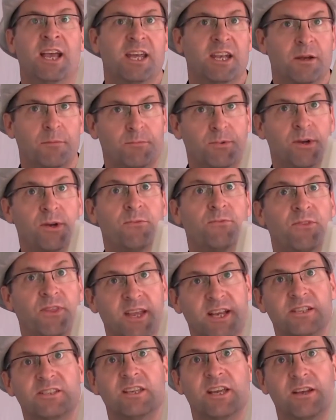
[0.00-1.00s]
and improve
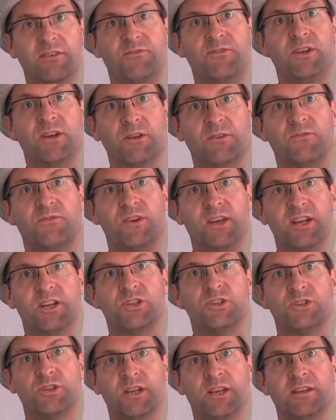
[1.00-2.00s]
things like field
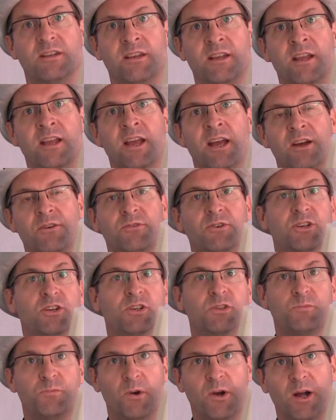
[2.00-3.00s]
finish and
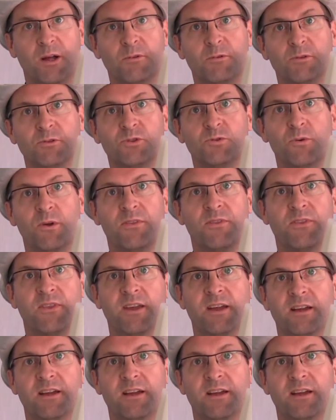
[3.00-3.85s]
reduce problems with